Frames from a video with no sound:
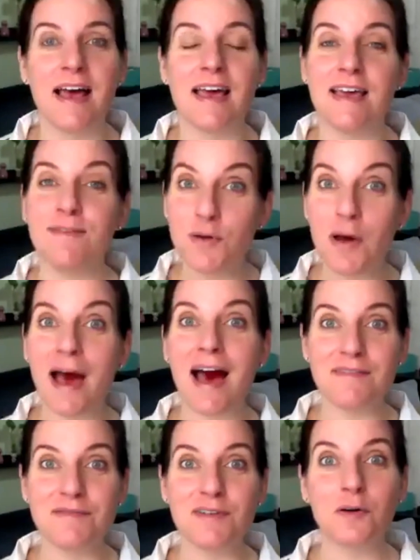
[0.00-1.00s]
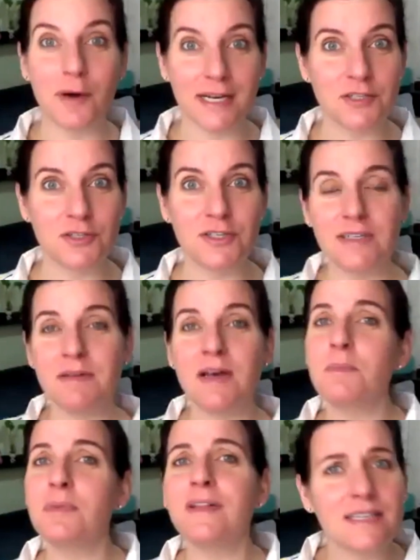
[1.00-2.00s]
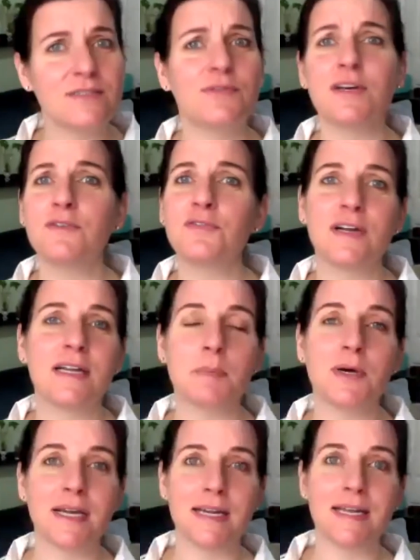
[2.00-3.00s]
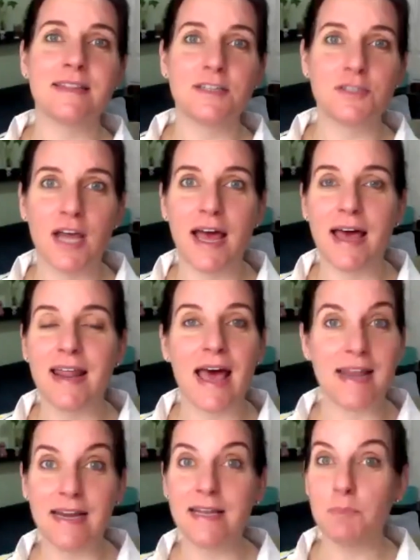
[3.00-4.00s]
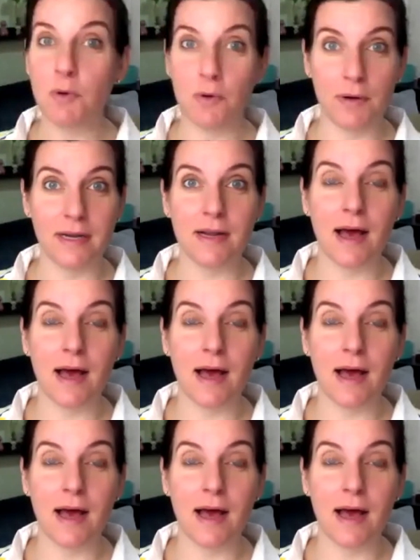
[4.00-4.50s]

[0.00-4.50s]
If you have a question, please feel free to put it in the chat at any point.